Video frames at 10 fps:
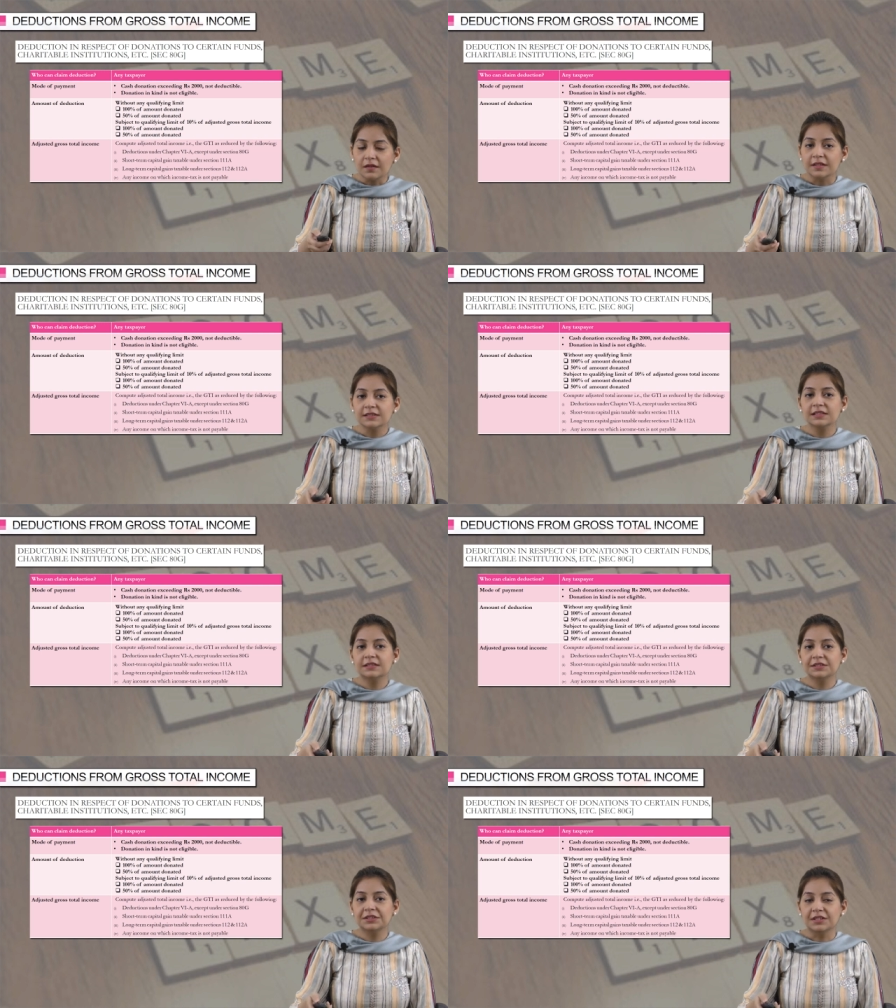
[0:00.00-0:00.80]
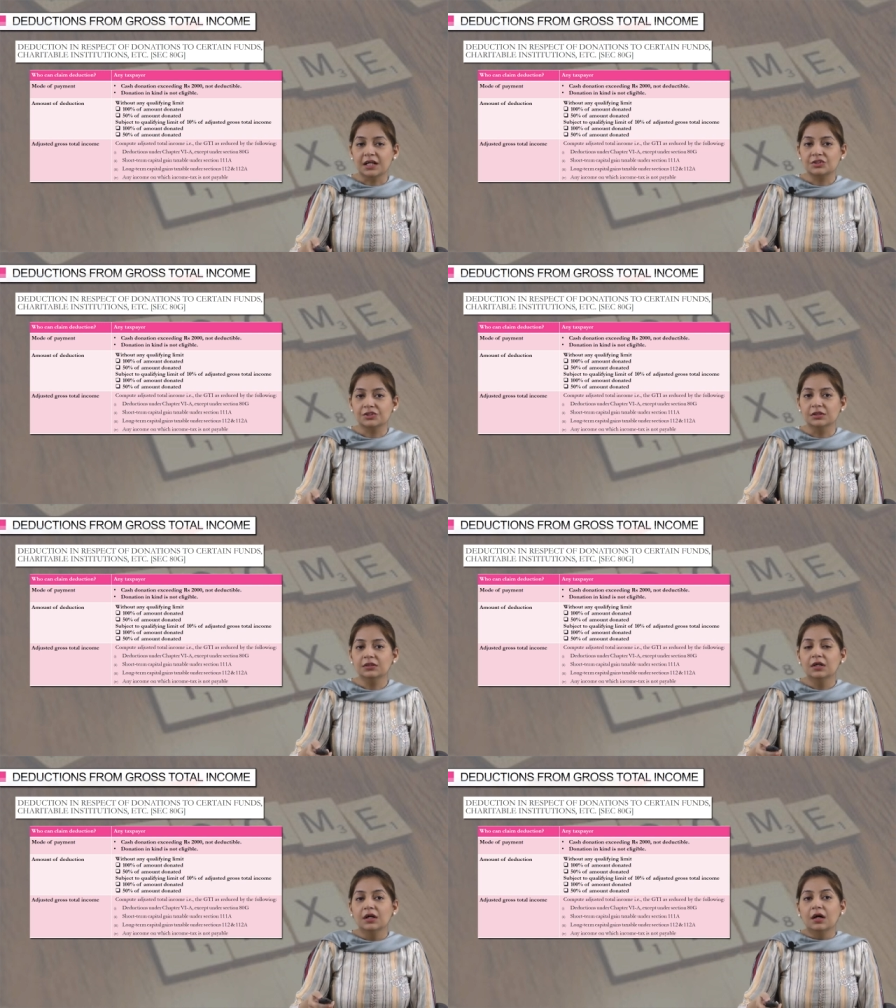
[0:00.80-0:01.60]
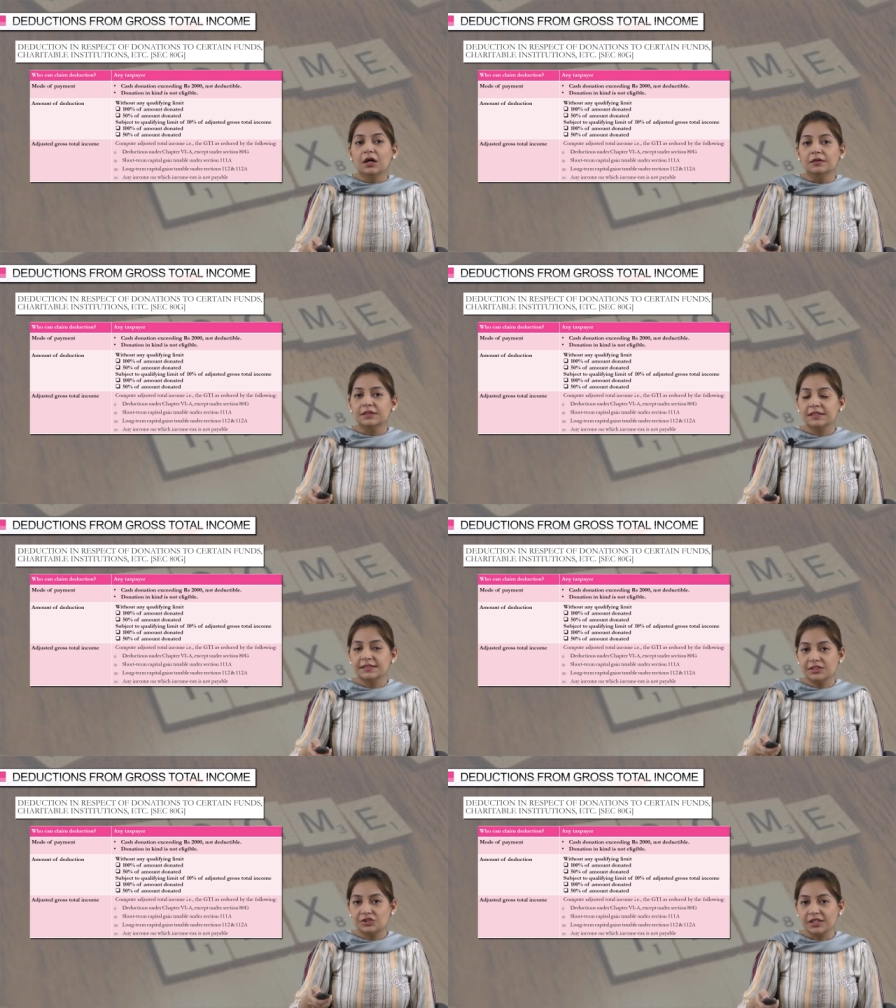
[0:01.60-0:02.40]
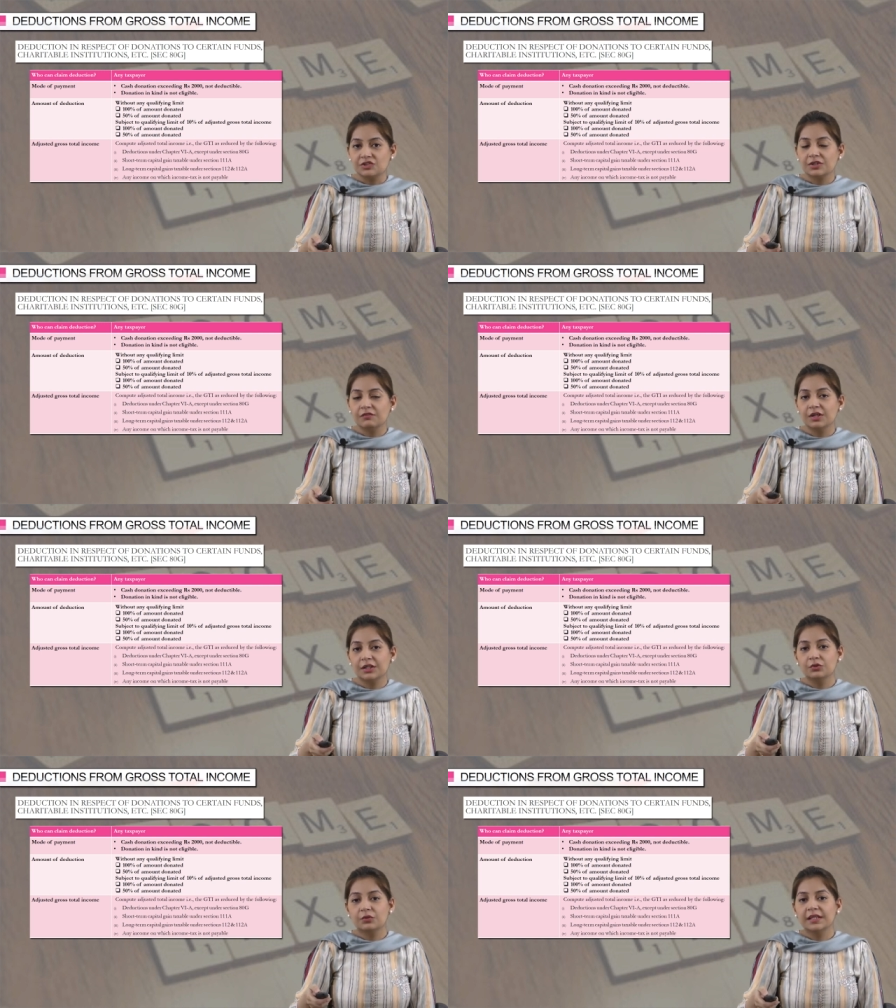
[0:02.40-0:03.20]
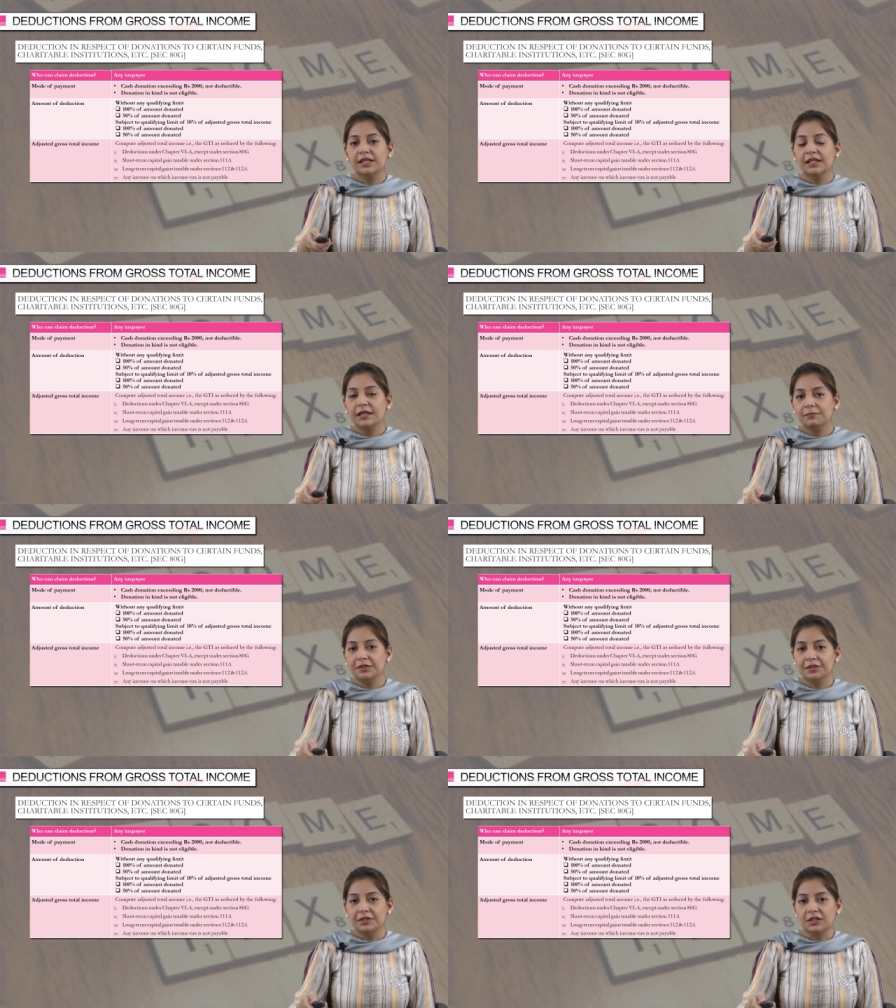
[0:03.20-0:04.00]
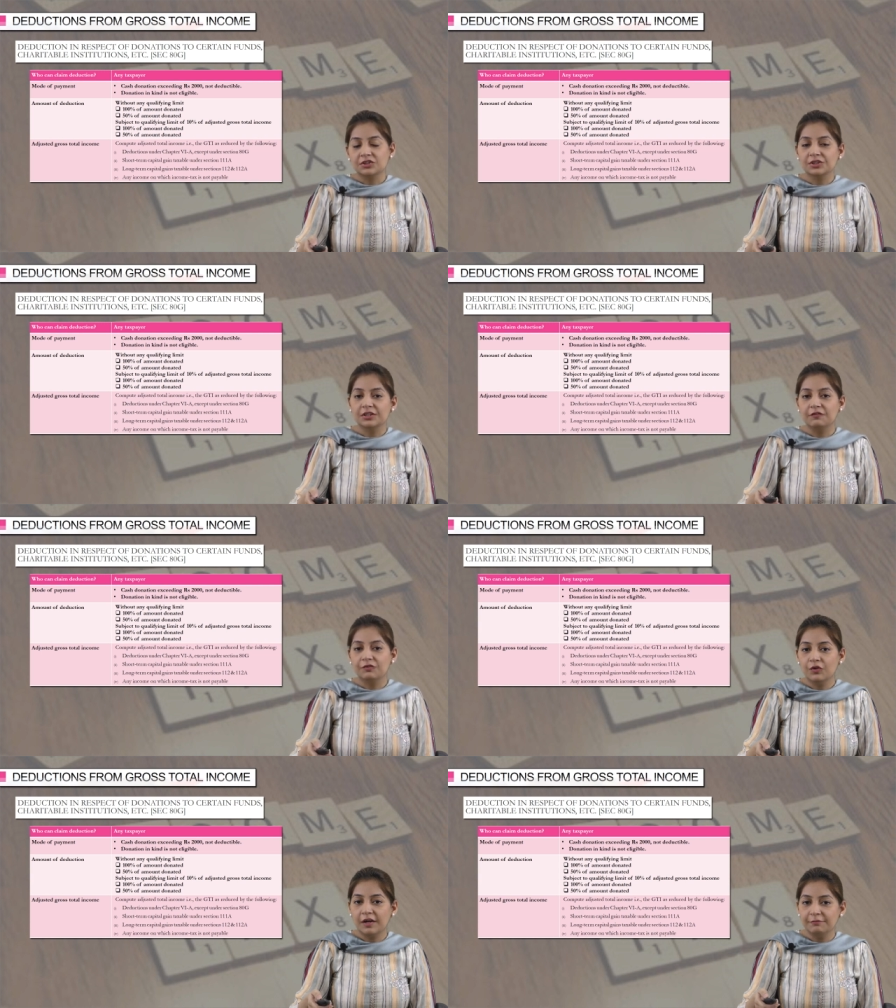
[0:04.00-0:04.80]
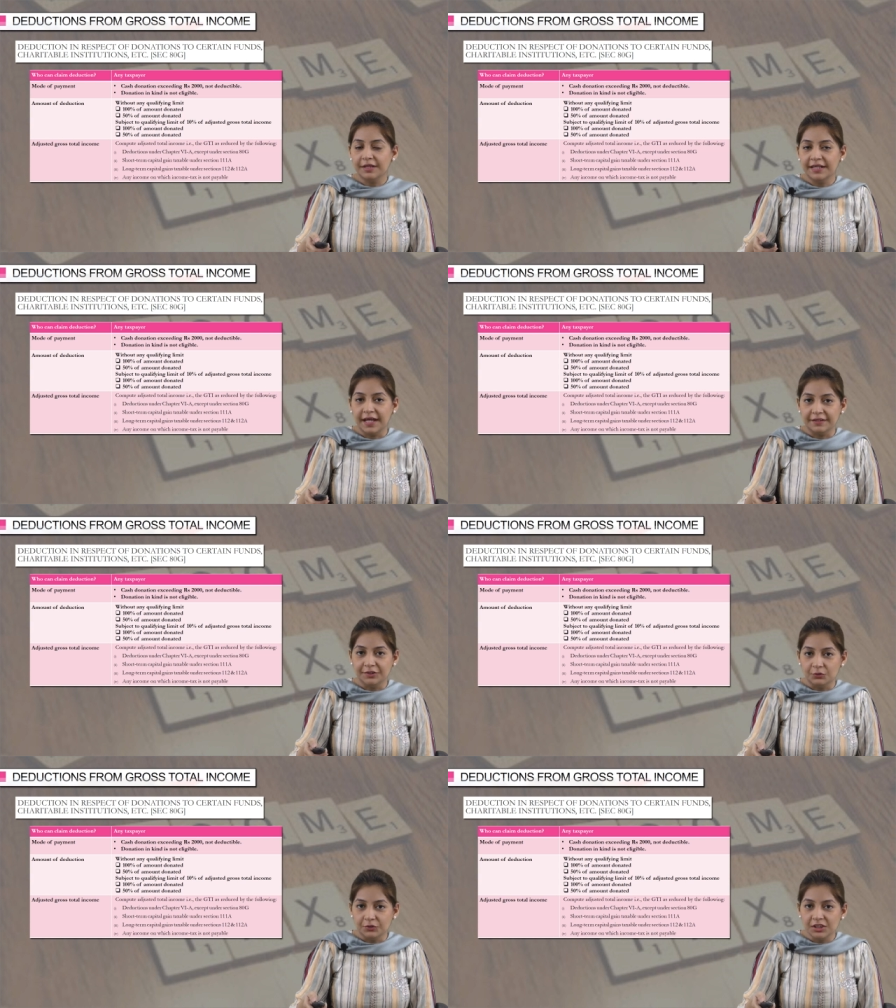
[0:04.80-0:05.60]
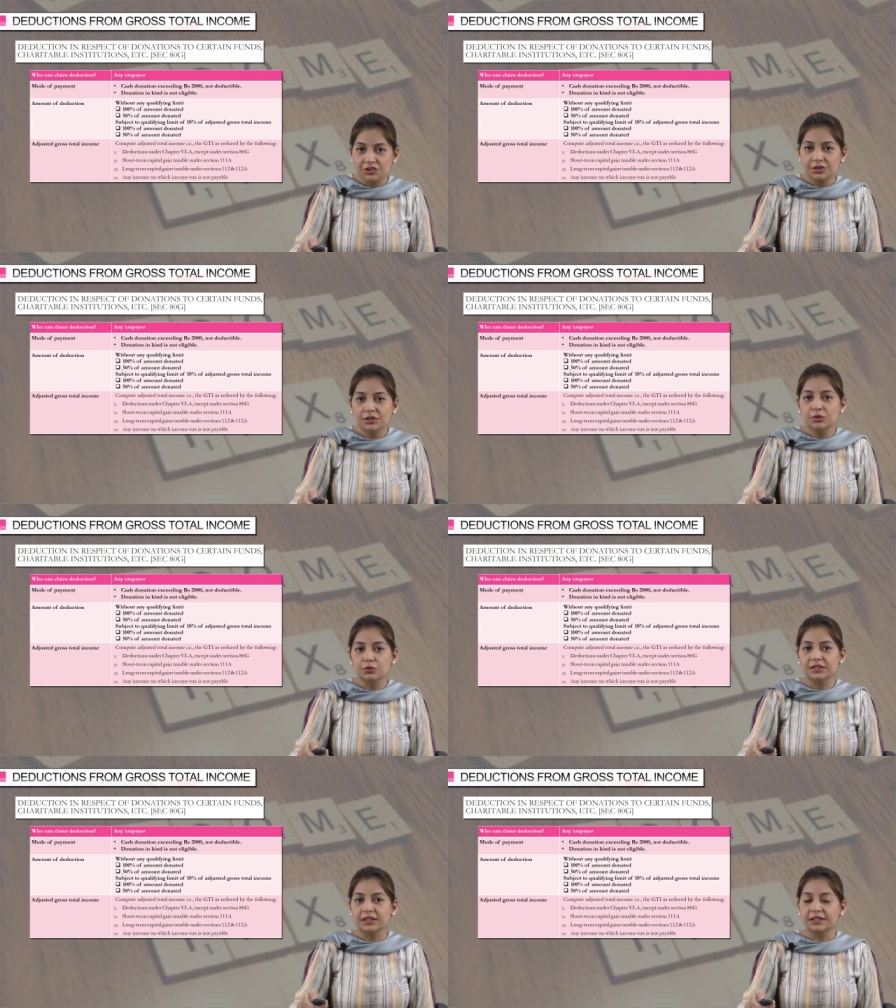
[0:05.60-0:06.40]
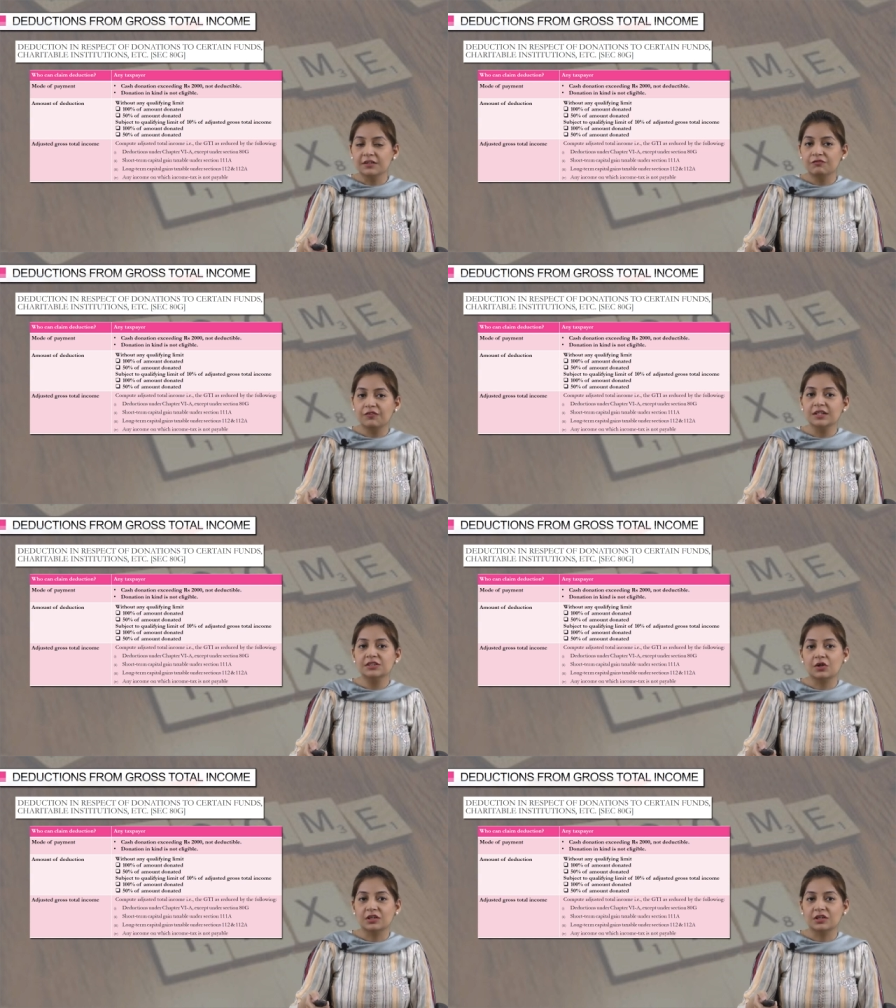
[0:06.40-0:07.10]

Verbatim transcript: this is the deduction. This is the section where you can claim the deduction if you have made any donation to certain funds